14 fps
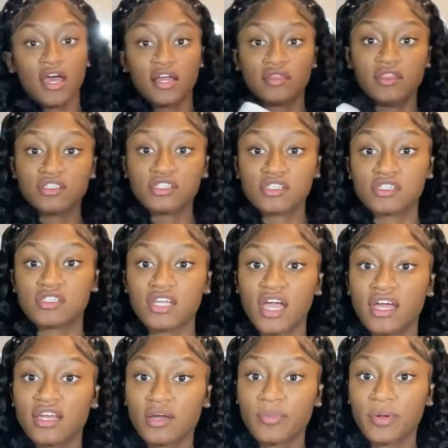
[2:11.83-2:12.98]
They're just
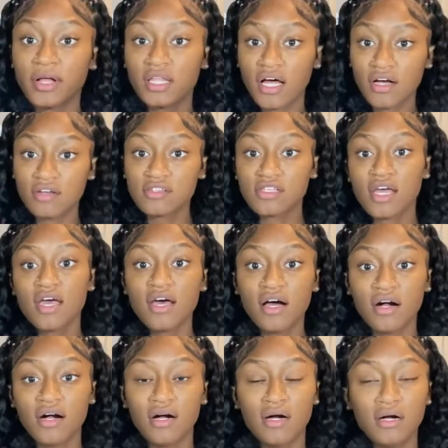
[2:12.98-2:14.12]
standard pillows.
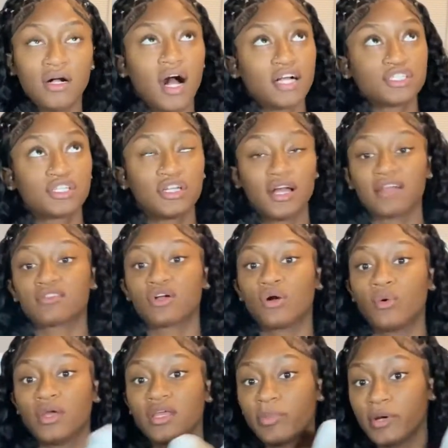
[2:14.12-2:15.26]
I should have got the
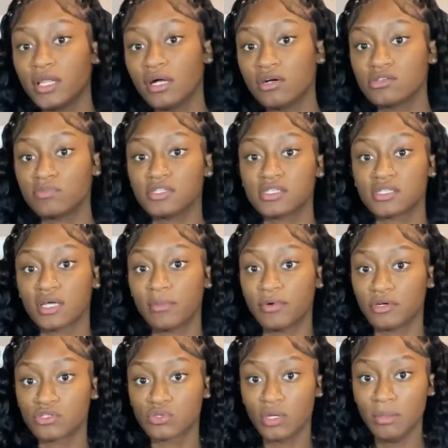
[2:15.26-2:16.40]
queen pillows, but since I'm on
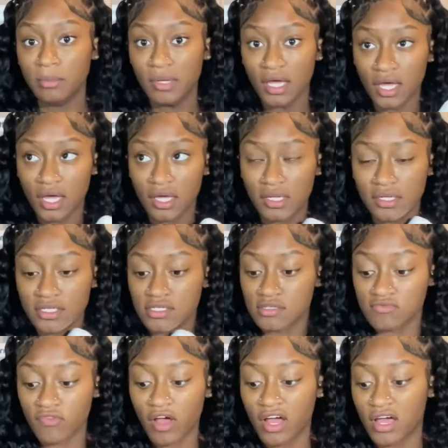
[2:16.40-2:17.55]
a twin bed, this is
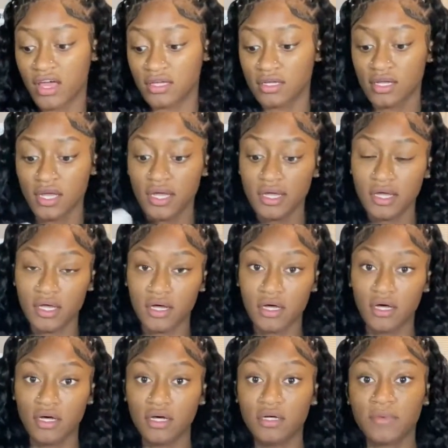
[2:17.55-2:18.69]
fine.
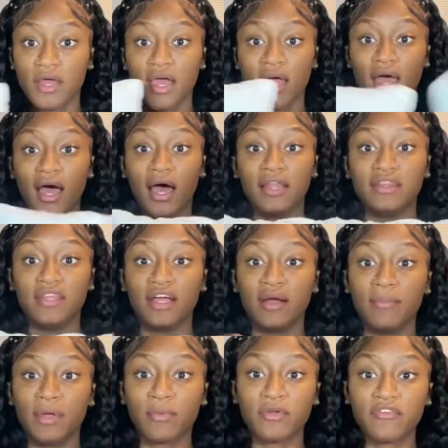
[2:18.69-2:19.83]
They're
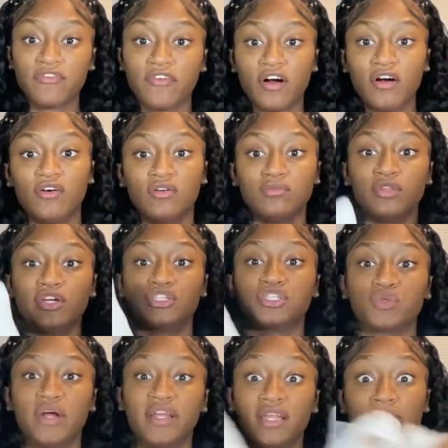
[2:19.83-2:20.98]
memory foam. They're
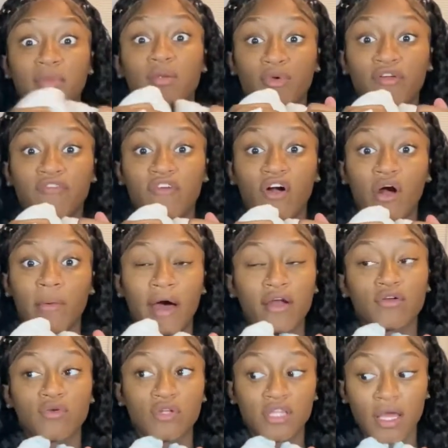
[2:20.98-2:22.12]
shredded memory foam. I don't
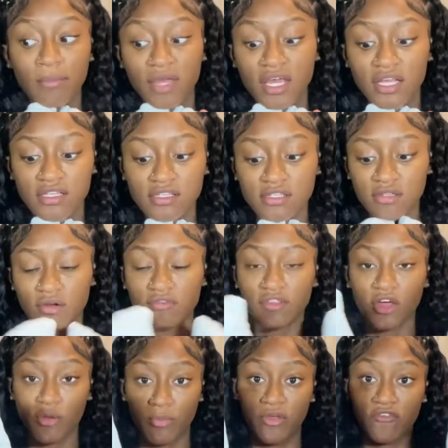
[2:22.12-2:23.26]
know what that means. They're a
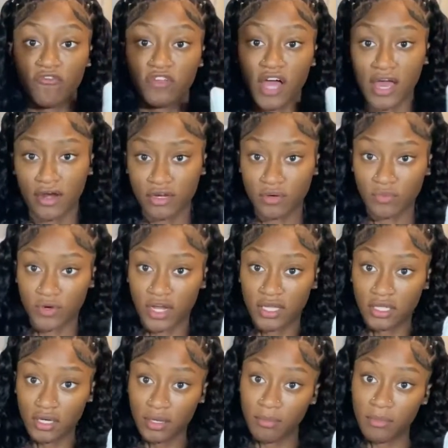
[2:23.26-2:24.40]
little bit flatter than
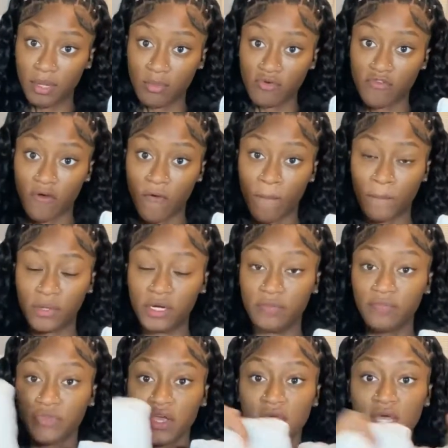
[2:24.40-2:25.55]
regular memory foam, but
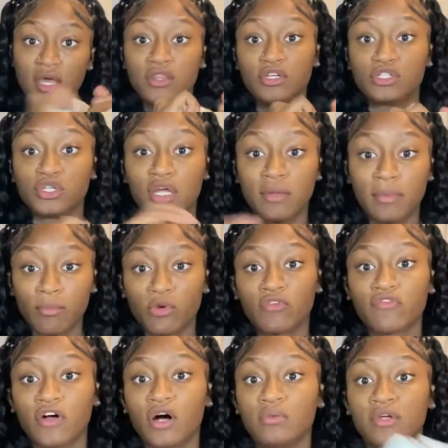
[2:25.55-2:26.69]
they're shredded memory
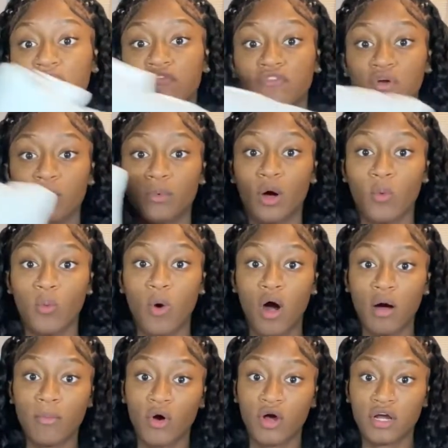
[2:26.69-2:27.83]
foam. They're from
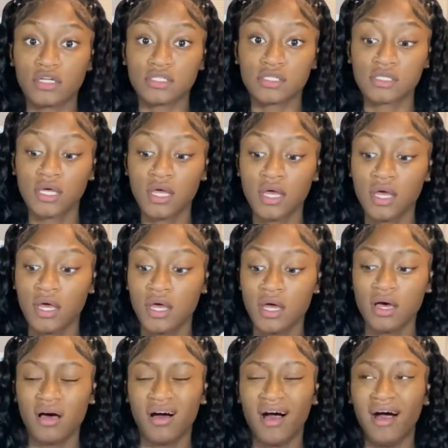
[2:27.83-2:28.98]
Walmart.
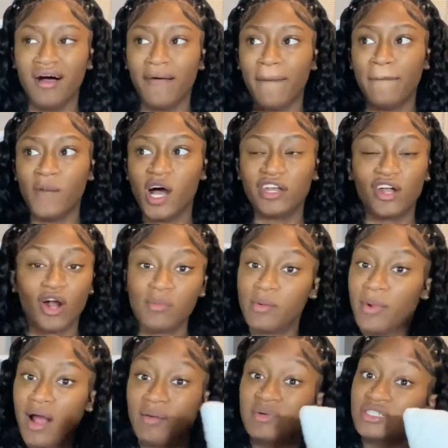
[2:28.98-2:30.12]
I don't remember
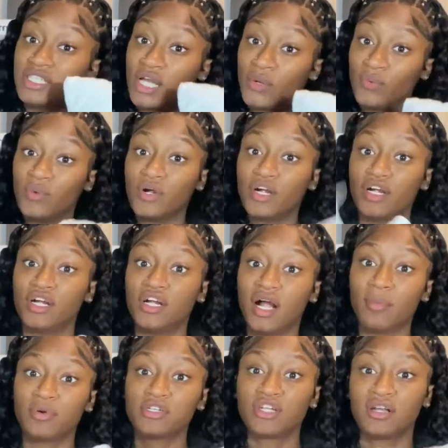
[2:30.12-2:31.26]
how much they were. I'm
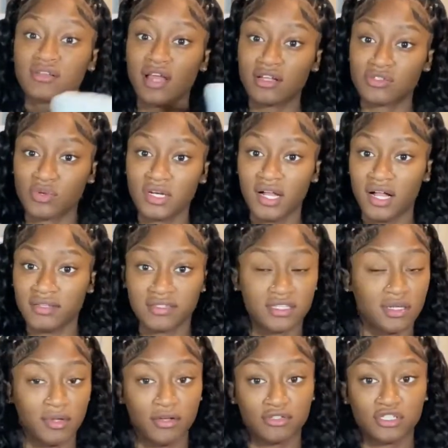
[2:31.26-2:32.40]
pretty sure it was like $20 or
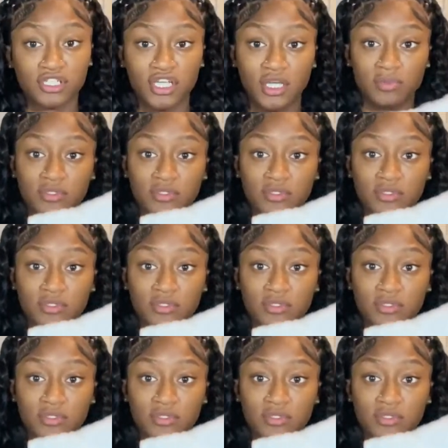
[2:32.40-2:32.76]
something. They was cheap.